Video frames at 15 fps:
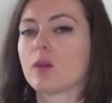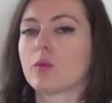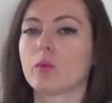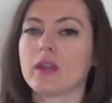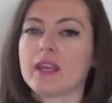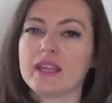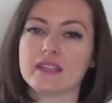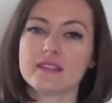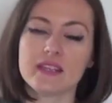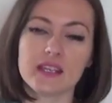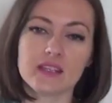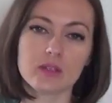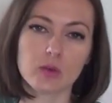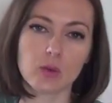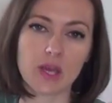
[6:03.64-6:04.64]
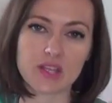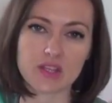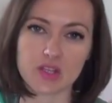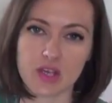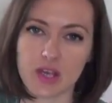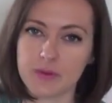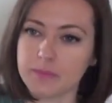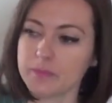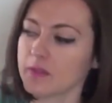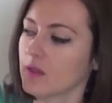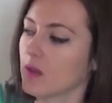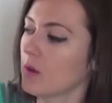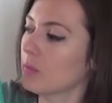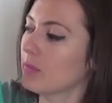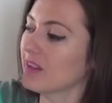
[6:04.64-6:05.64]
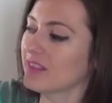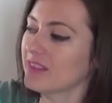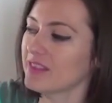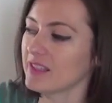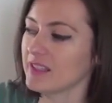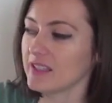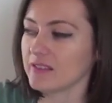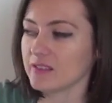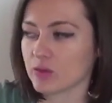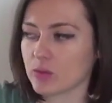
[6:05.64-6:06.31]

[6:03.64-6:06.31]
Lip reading: we take a question, but these